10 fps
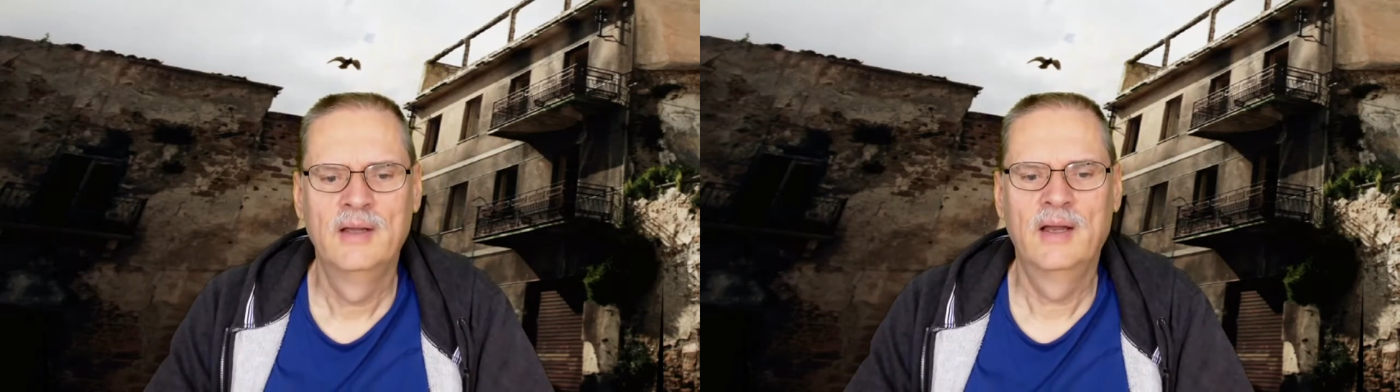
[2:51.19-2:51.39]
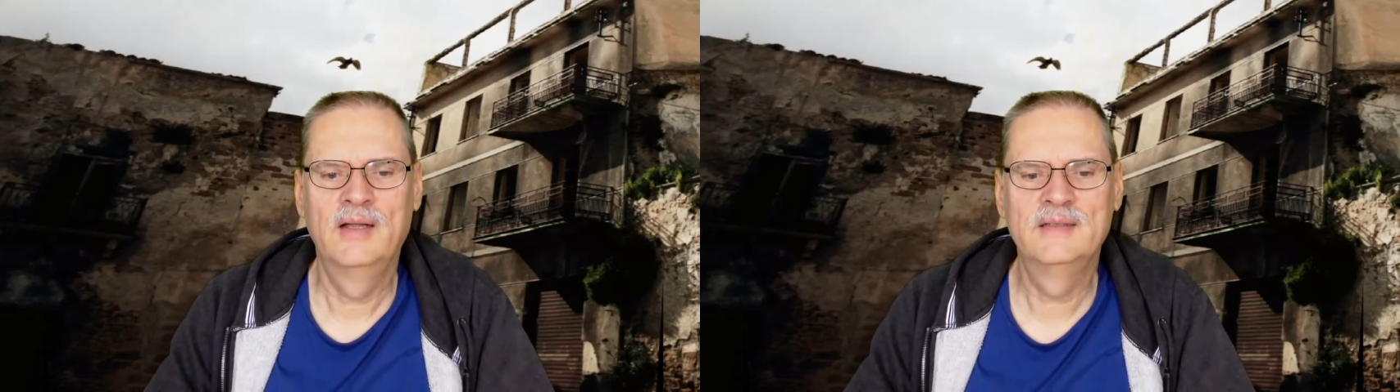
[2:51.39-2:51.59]

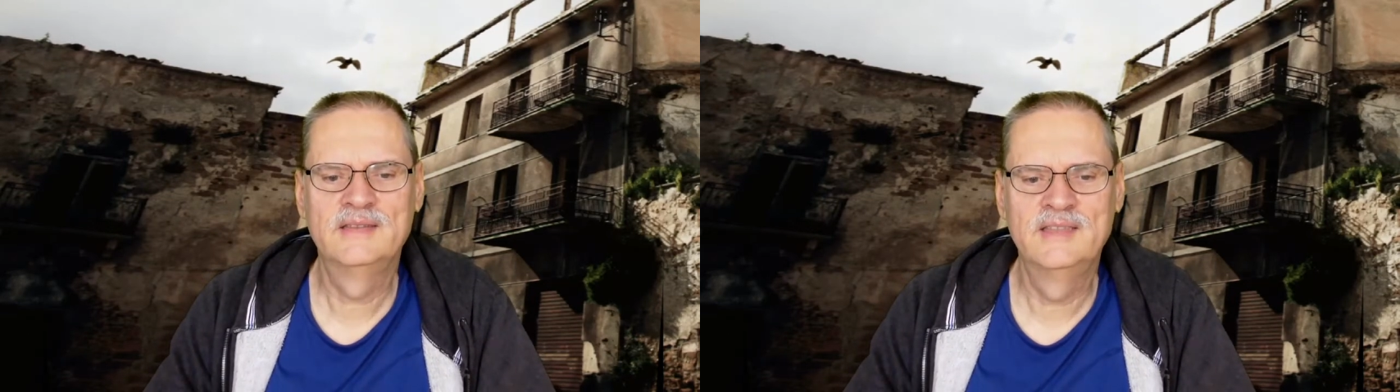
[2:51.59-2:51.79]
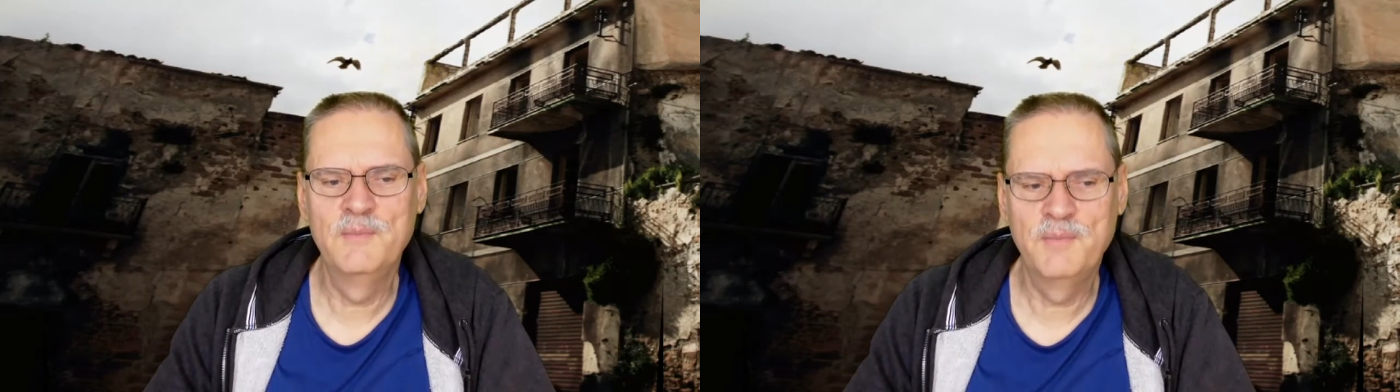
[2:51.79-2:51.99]
and
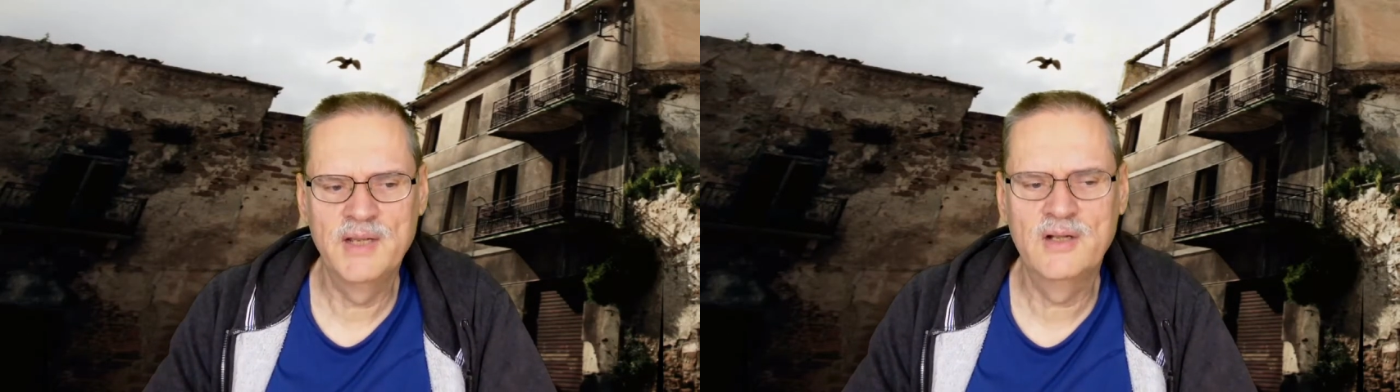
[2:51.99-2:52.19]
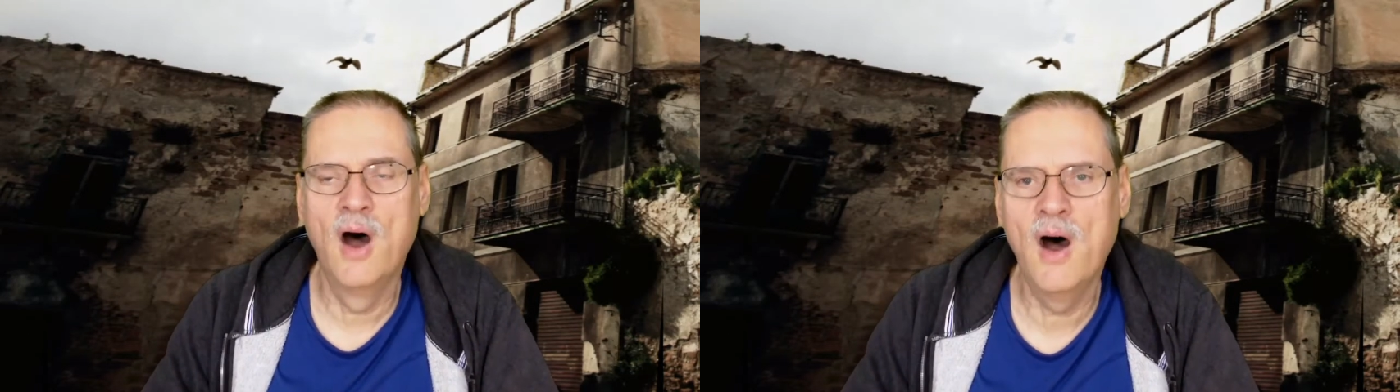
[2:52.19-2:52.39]
simply
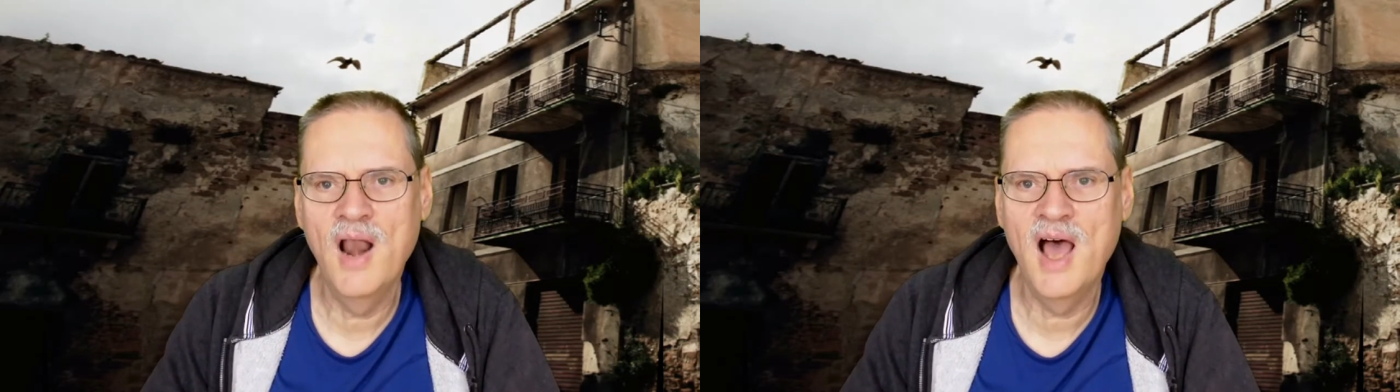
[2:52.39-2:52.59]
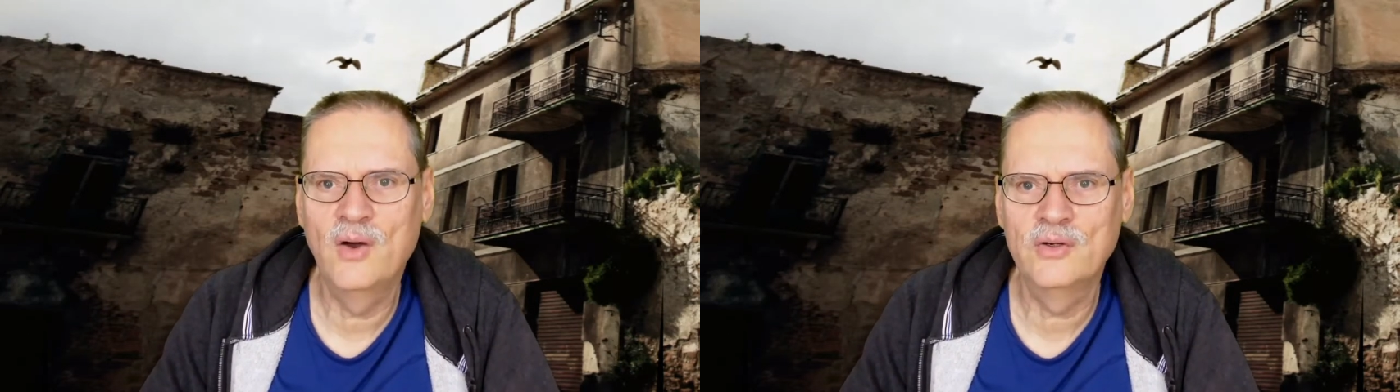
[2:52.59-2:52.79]
call
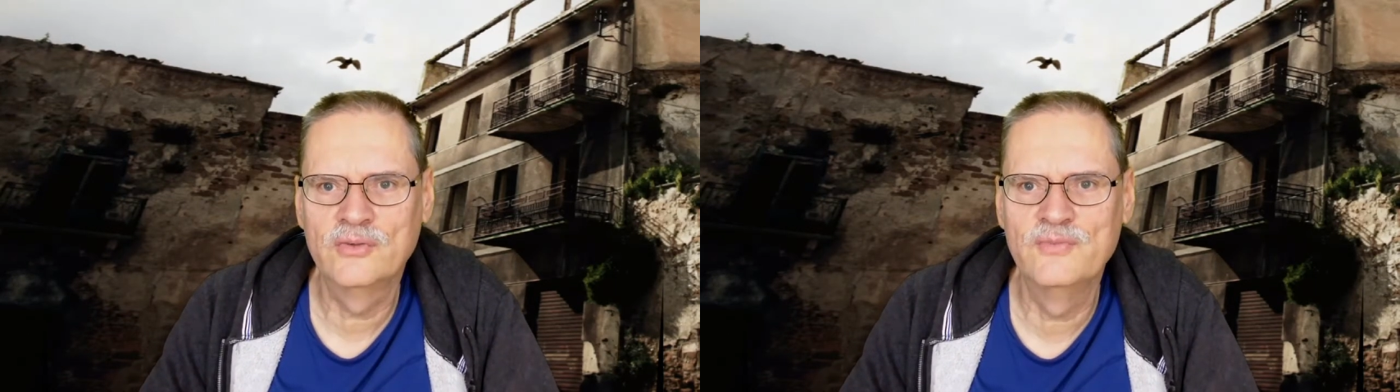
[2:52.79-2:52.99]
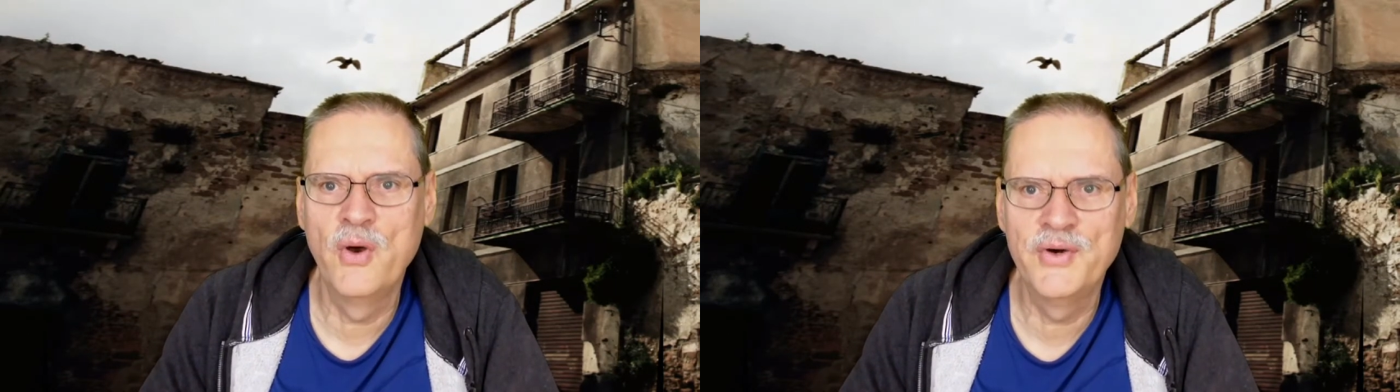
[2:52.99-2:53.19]
out
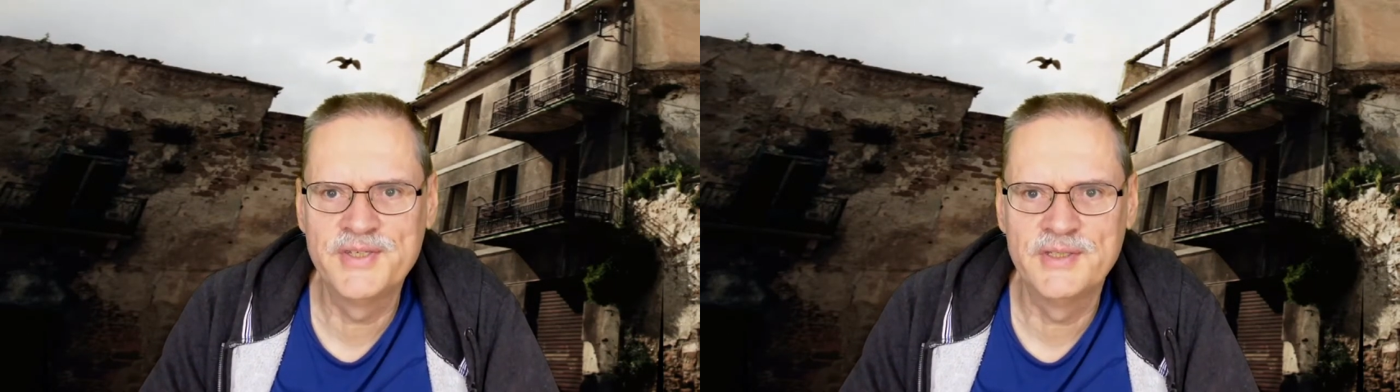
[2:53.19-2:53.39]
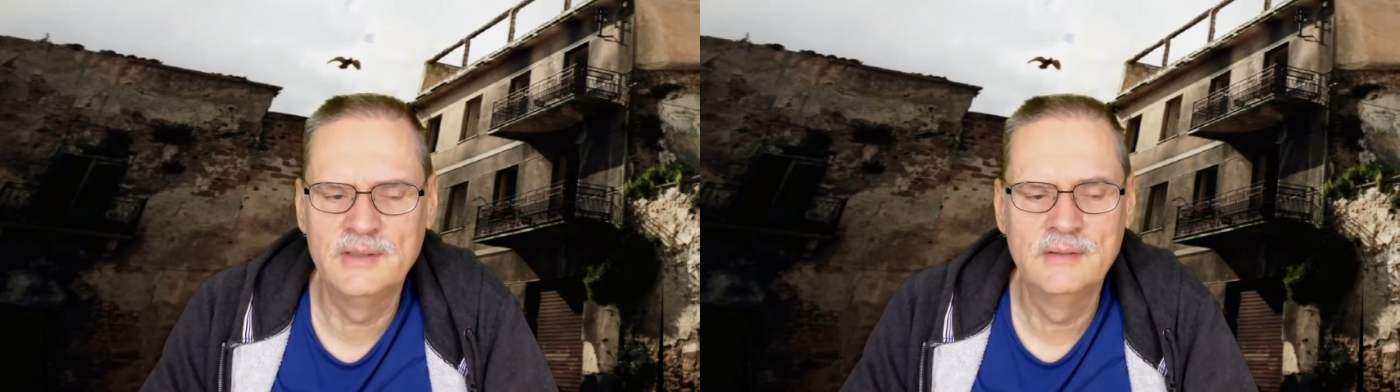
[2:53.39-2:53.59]
of
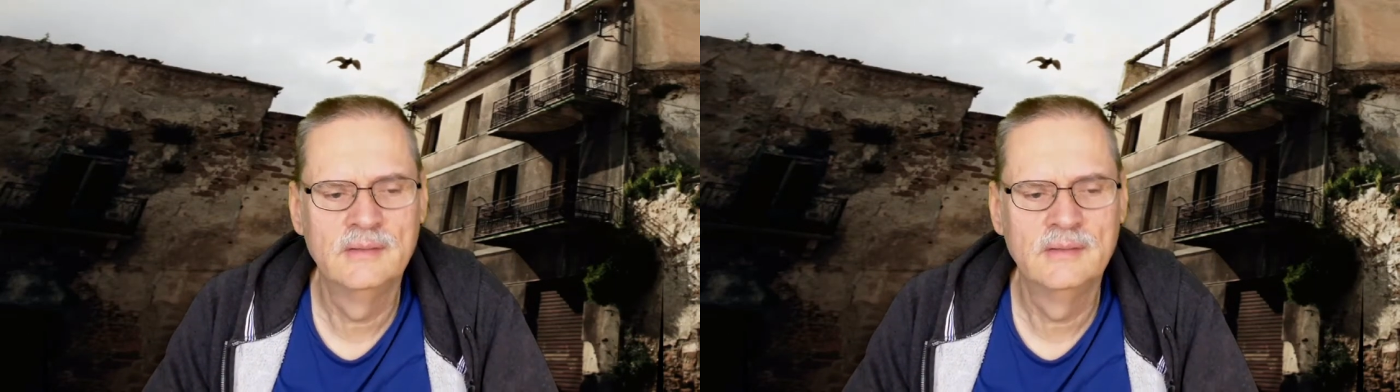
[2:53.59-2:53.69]
mercy,